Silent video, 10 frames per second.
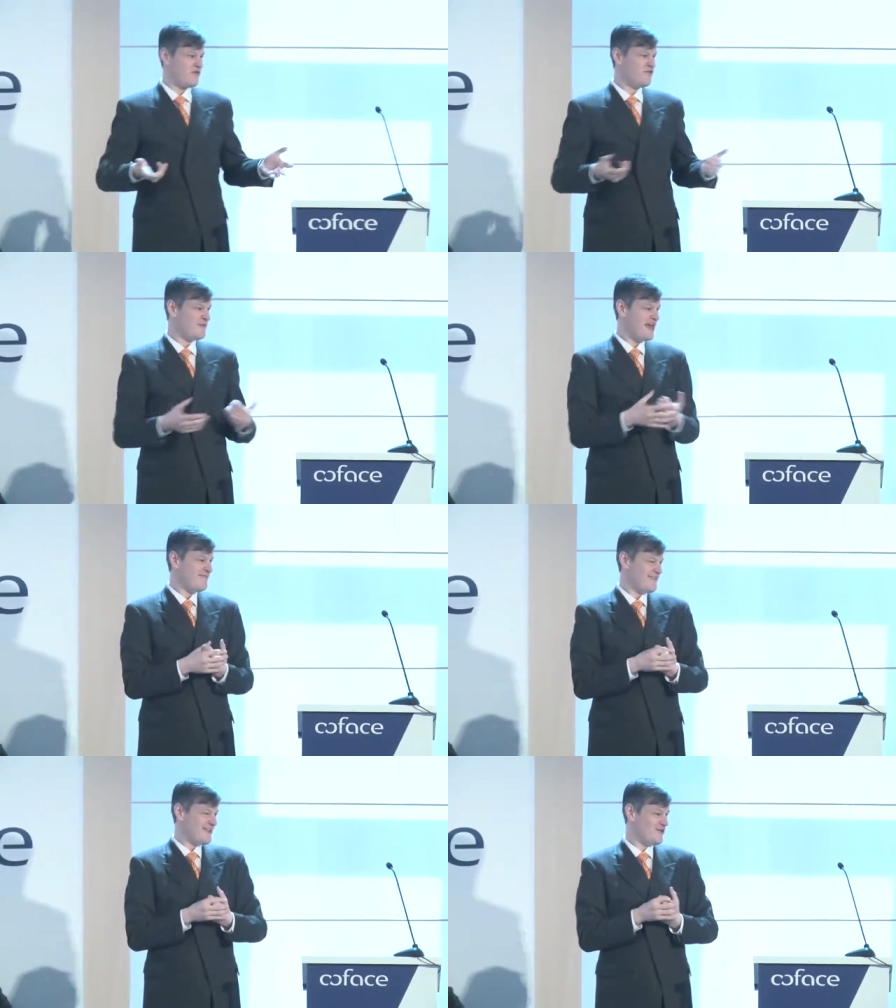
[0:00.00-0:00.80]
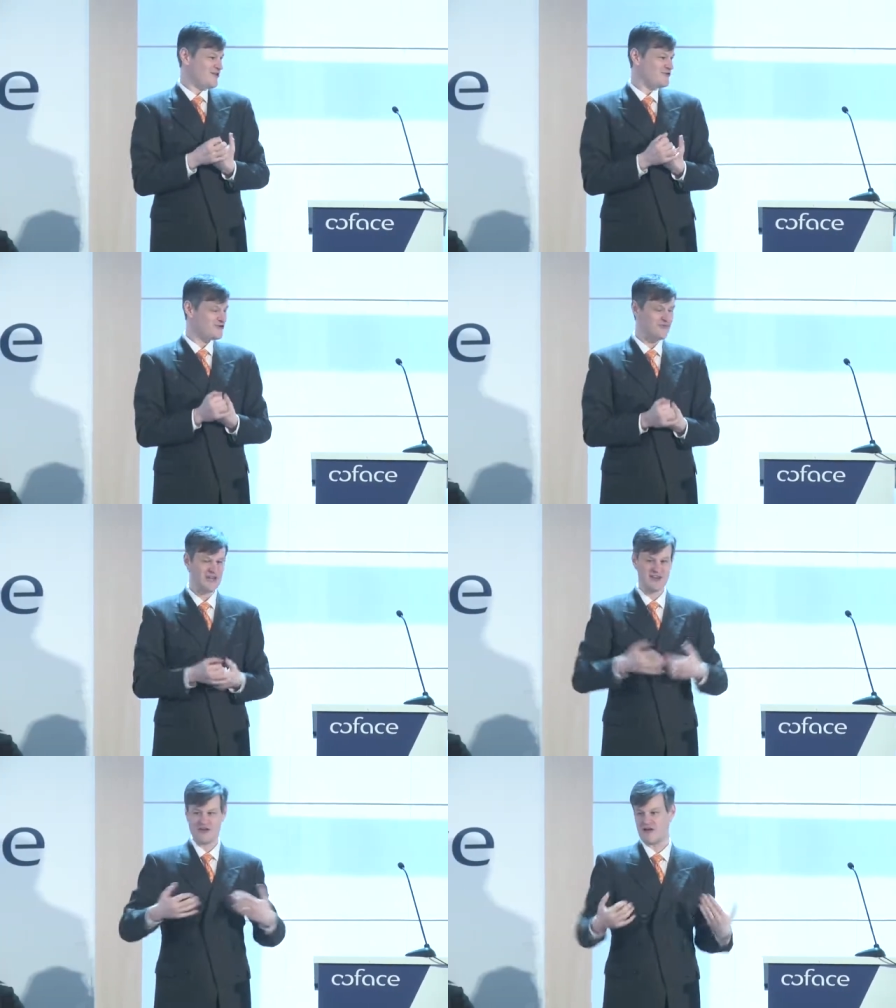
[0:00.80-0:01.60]
of you may have seen it on YouTube, you
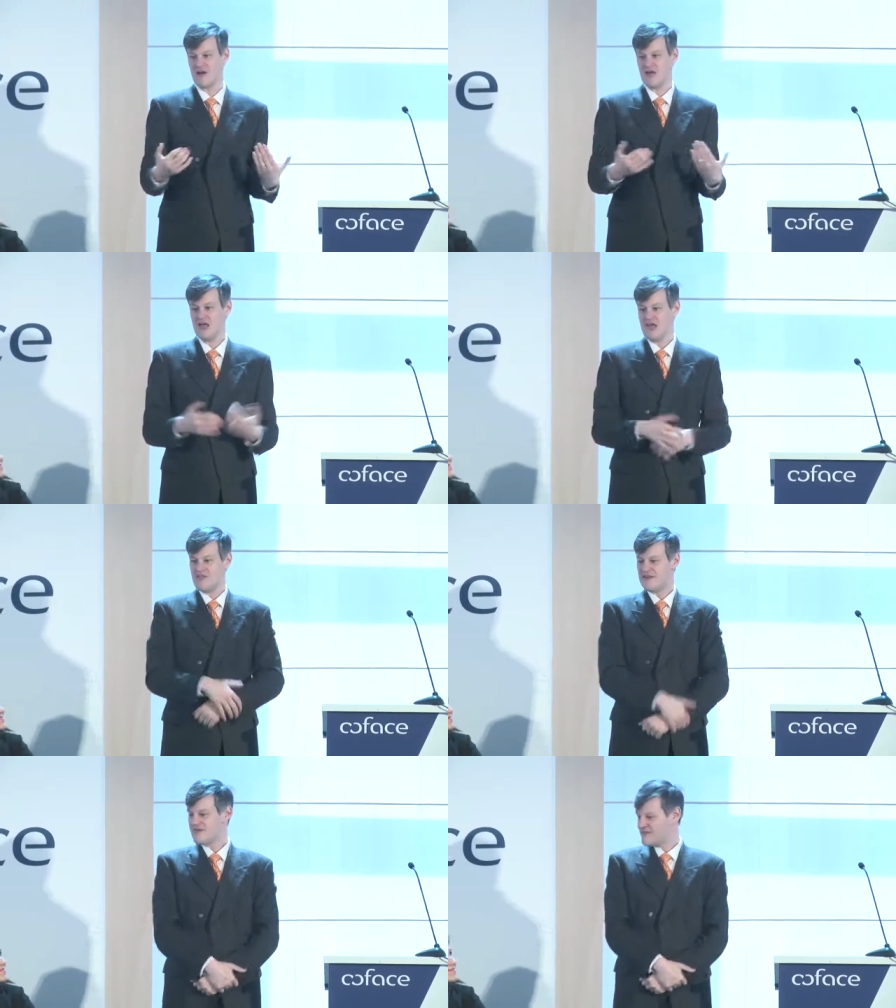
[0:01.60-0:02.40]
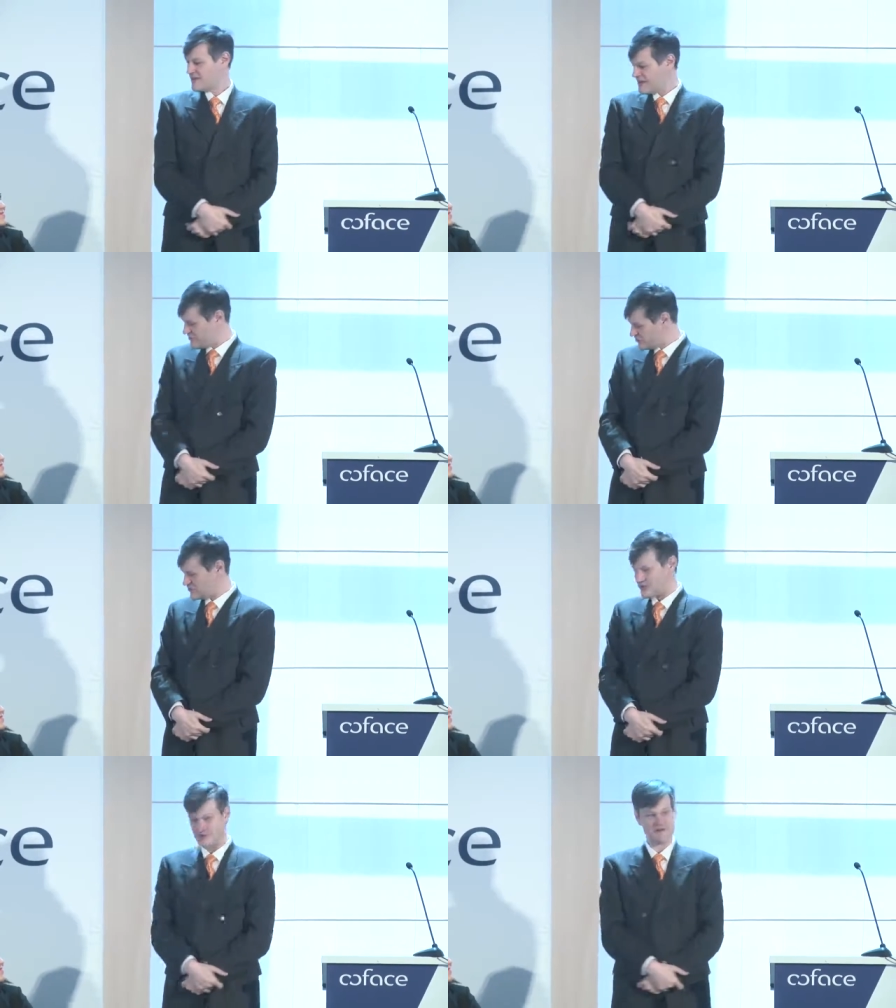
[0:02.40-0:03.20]
get in a the car, there's nothing else, you
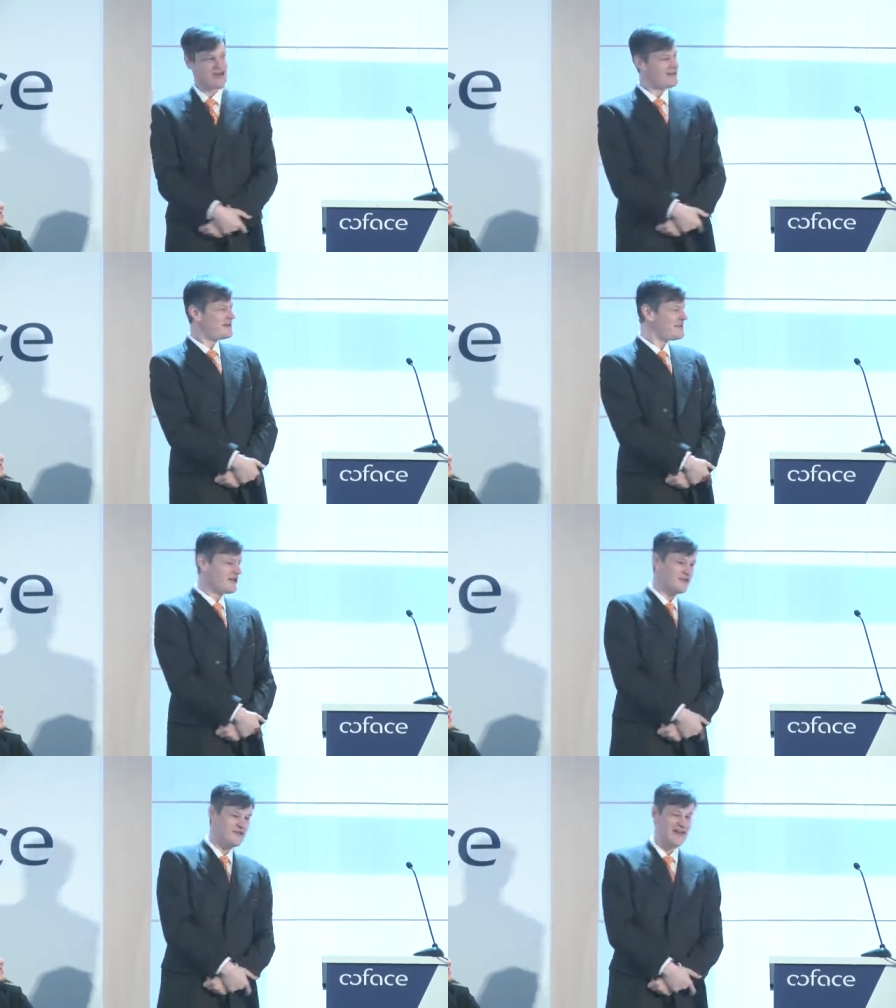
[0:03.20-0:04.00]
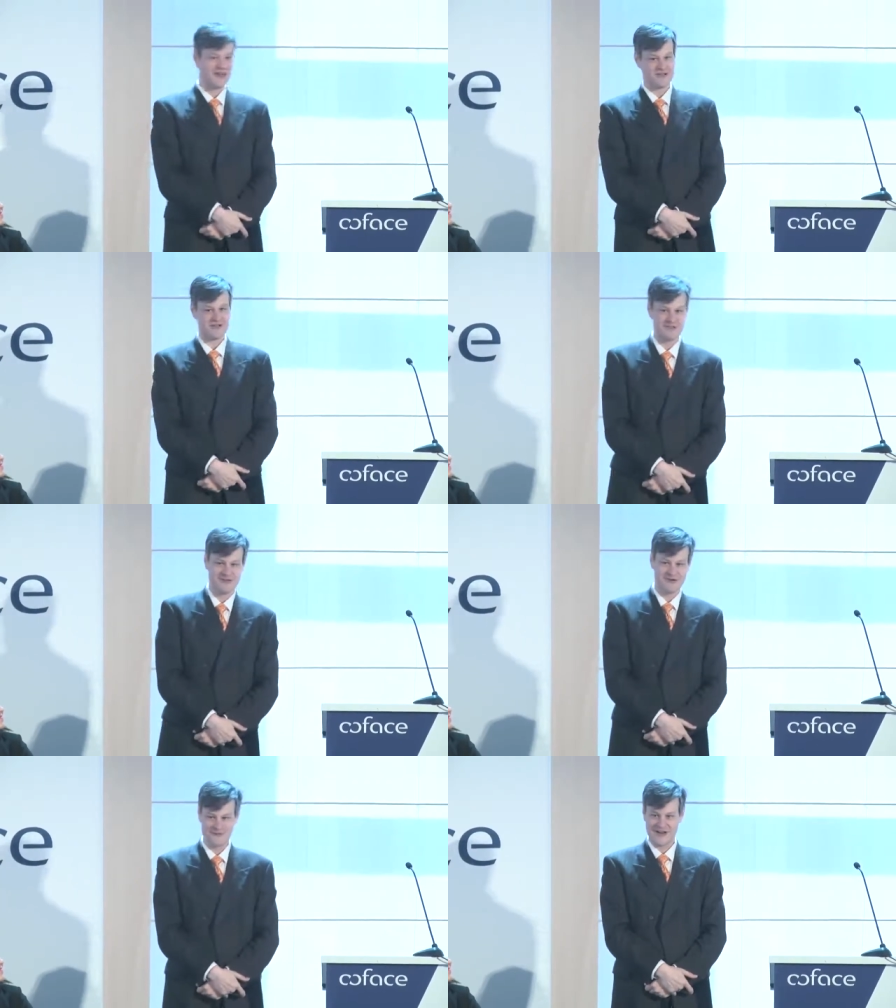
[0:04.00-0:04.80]
just look around and you're like in a little,
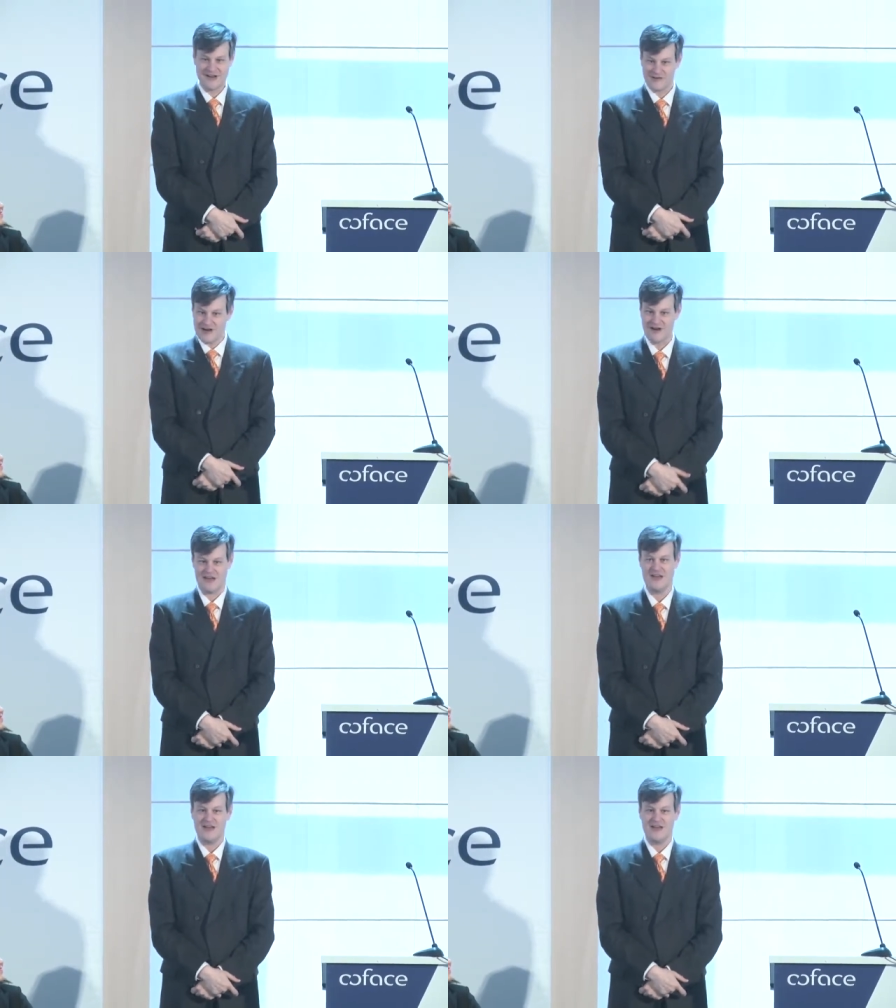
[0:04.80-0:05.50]
you know, fun little car,